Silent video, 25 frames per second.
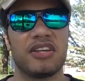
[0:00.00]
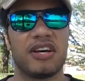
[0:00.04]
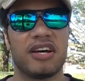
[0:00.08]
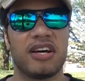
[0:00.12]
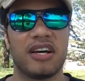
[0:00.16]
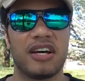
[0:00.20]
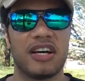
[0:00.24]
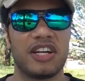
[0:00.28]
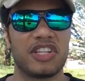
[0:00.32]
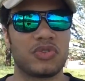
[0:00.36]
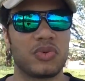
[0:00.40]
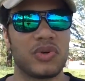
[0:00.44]

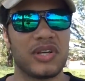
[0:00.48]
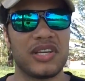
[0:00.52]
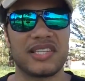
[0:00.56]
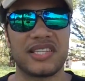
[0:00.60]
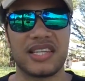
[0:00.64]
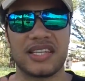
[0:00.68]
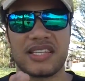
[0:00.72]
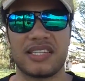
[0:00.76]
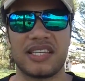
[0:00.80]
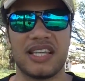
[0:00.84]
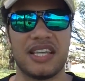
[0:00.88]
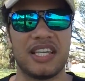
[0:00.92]

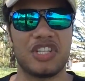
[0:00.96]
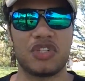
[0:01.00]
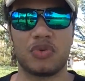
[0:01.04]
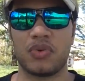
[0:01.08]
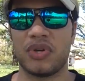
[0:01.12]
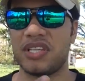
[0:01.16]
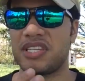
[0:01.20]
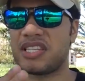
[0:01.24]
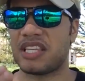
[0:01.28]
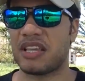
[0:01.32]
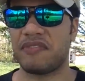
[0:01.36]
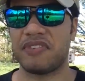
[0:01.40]
2016,
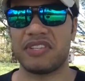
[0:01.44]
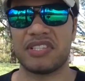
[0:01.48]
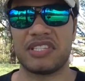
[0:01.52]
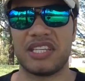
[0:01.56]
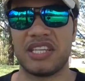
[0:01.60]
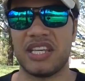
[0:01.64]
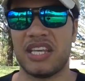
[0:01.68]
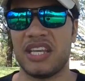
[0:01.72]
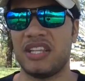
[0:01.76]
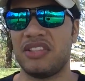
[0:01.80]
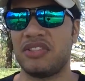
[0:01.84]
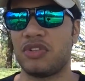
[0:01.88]

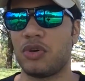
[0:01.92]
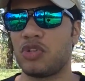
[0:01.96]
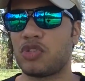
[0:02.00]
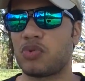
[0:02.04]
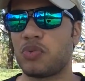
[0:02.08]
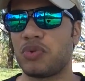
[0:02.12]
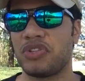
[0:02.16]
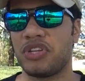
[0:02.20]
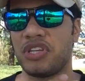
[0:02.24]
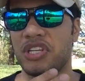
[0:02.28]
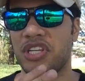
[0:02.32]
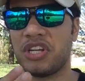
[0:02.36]
2017,
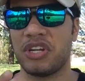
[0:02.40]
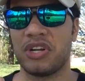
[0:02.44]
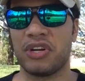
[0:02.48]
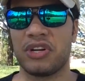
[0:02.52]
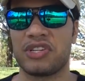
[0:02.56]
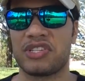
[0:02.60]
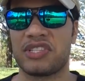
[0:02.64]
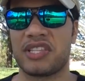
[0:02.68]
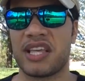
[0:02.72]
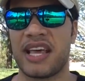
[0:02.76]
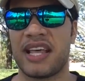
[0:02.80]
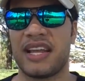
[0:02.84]
those were the
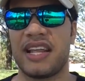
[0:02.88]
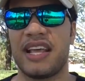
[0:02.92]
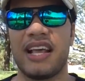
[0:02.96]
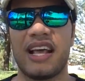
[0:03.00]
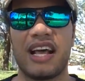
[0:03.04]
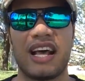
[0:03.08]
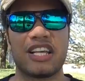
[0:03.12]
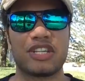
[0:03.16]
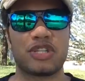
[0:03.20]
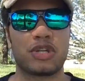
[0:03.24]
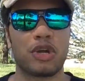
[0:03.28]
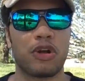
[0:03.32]
years that
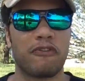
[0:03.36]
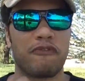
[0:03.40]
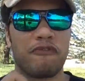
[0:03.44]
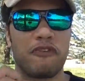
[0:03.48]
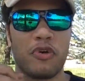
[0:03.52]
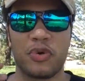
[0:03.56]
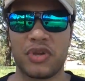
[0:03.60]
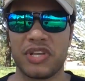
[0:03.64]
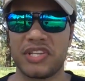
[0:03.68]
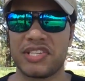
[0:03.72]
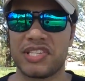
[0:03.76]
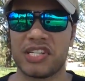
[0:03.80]
I
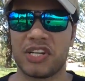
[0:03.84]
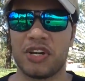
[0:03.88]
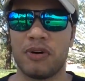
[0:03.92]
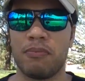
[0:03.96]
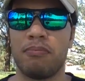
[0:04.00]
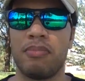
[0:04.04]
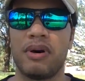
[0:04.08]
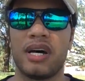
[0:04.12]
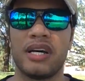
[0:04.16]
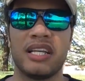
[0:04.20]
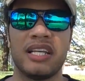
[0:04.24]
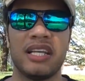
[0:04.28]
started focusing
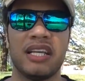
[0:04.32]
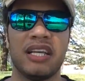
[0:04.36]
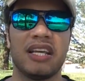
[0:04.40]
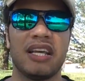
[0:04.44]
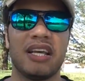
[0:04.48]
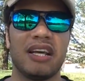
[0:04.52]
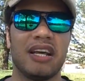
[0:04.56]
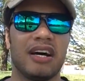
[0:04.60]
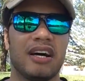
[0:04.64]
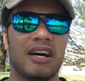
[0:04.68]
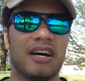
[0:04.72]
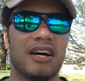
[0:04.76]
on money,